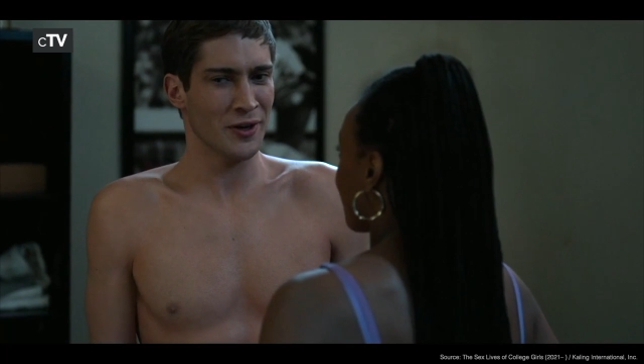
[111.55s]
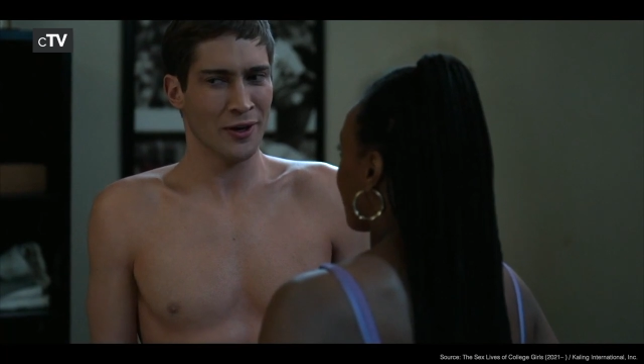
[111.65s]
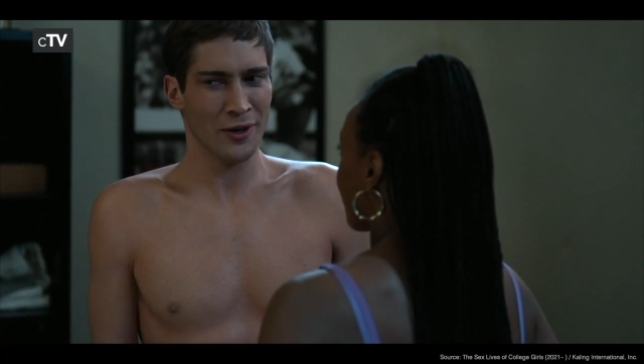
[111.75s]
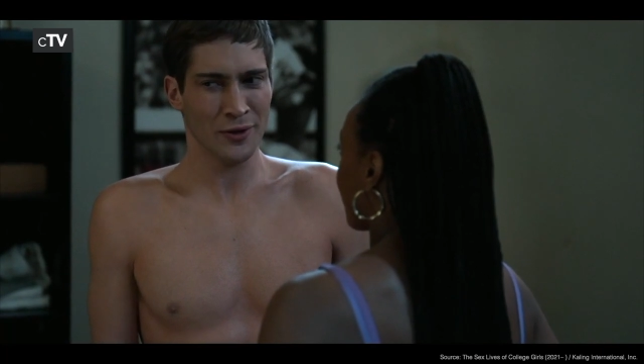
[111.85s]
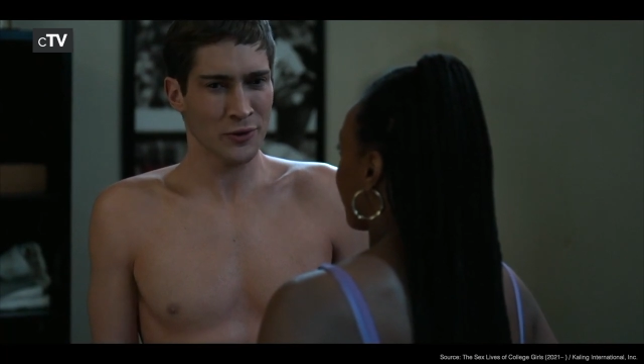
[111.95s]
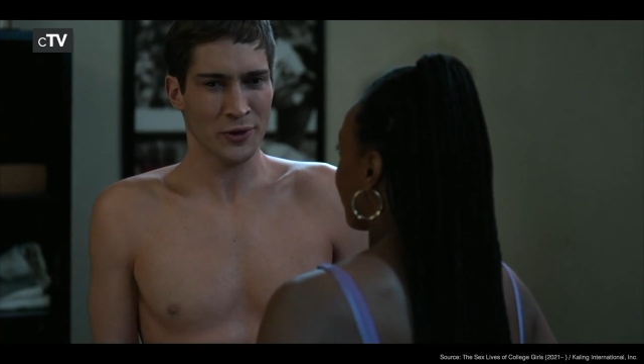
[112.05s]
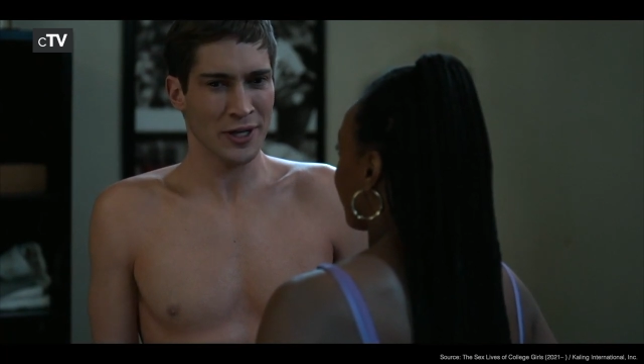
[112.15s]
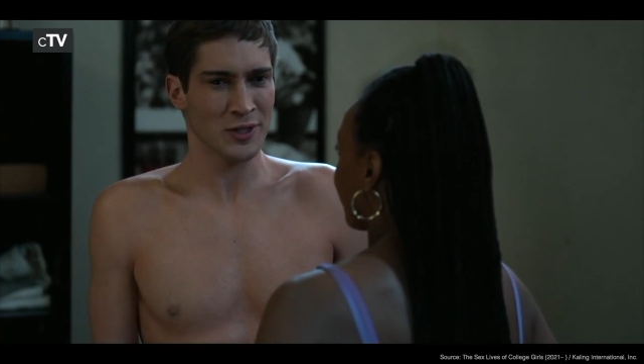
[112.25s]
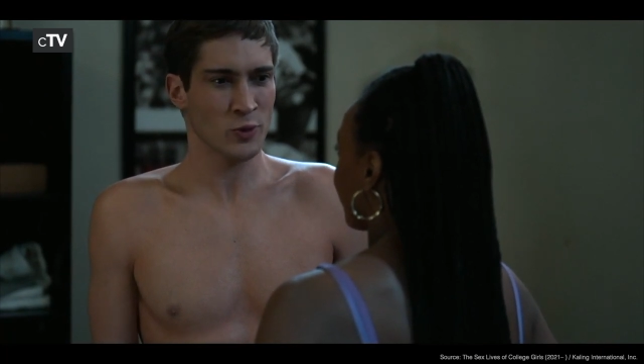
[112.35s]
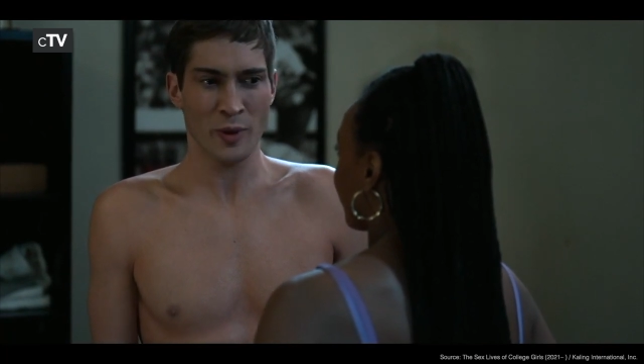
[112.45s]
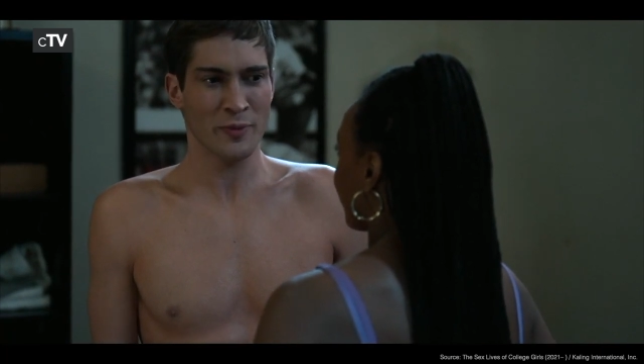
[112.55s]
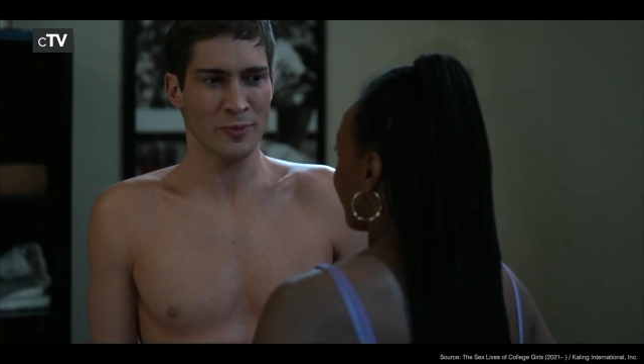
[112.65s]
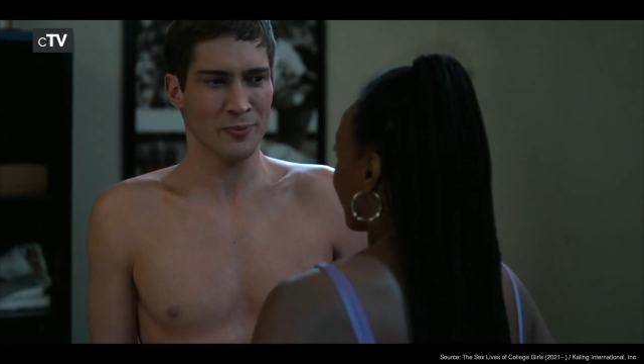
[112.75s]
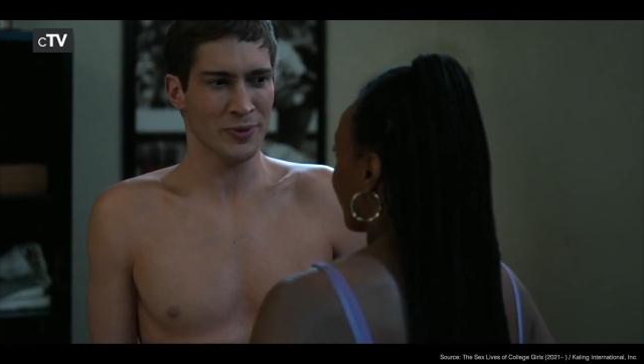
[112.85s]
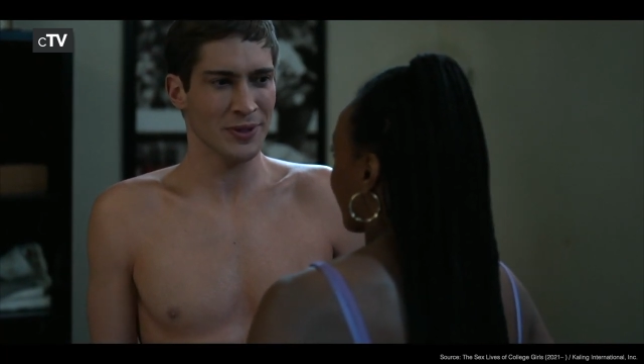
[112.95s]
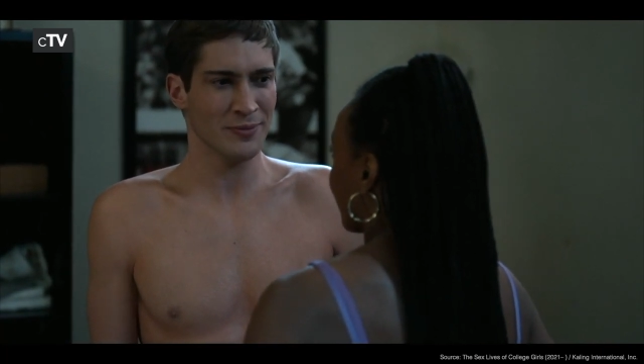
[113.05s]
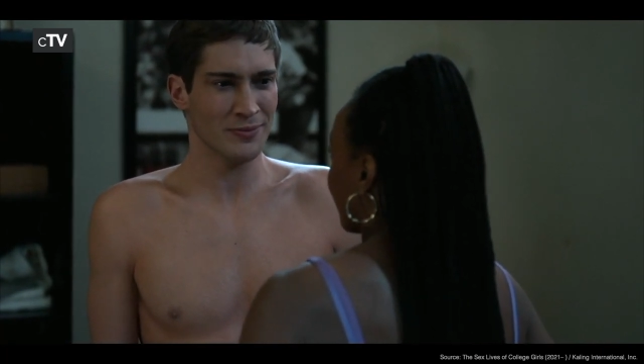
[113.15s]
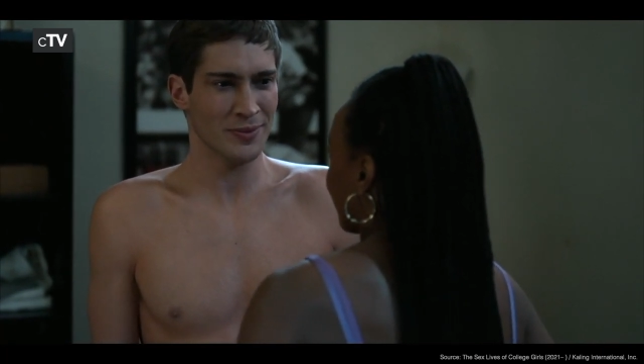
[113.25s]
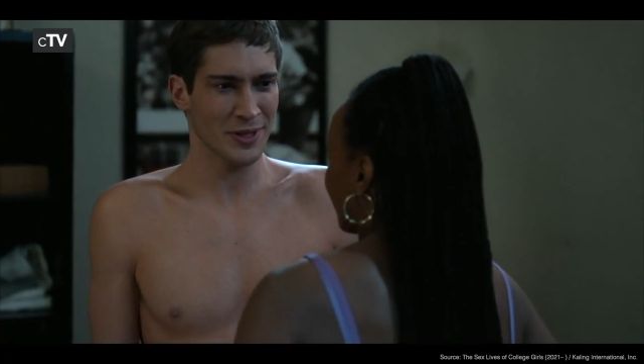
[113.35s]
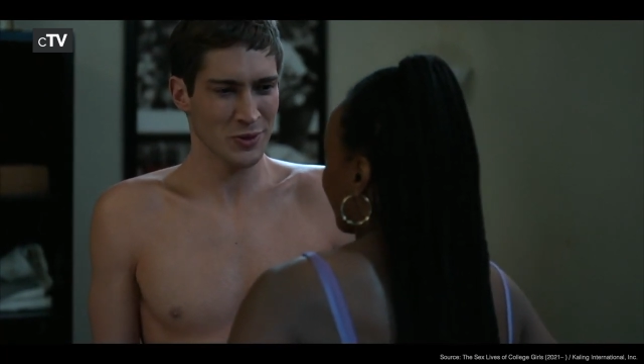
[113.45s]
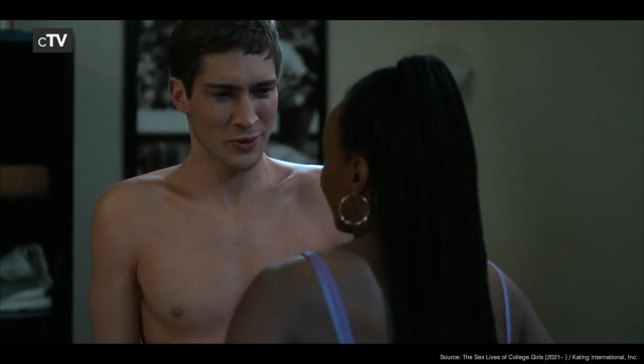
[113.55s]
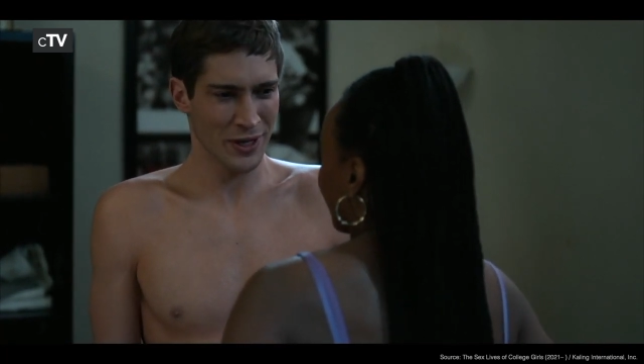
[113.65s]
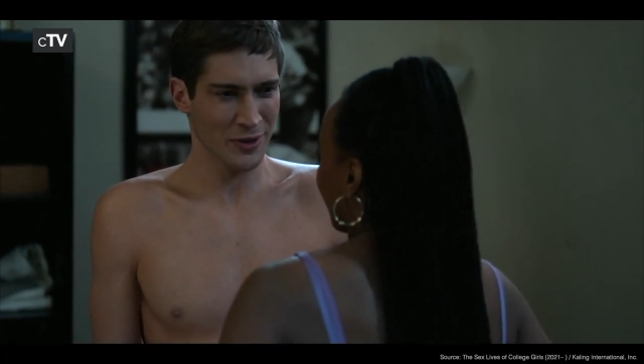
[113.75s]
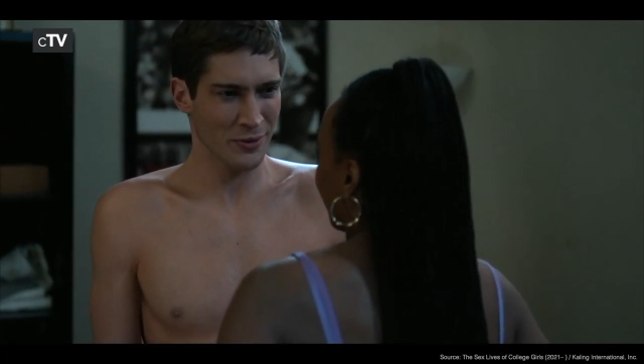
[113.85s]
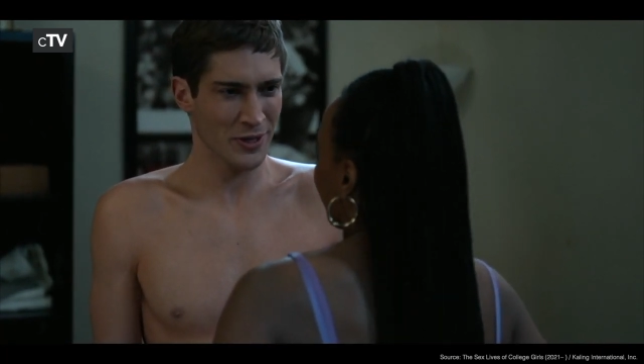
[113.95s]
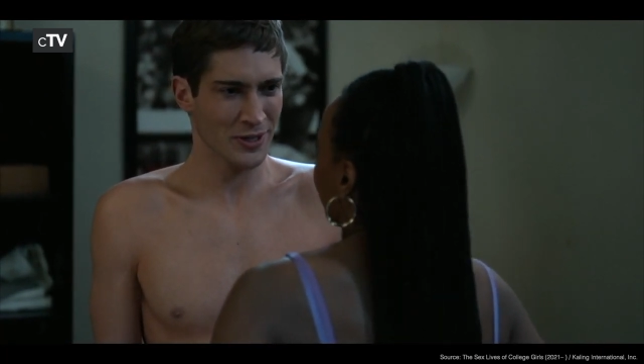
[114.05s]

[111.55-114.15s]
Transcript: other kinds of women, but that's okay, right?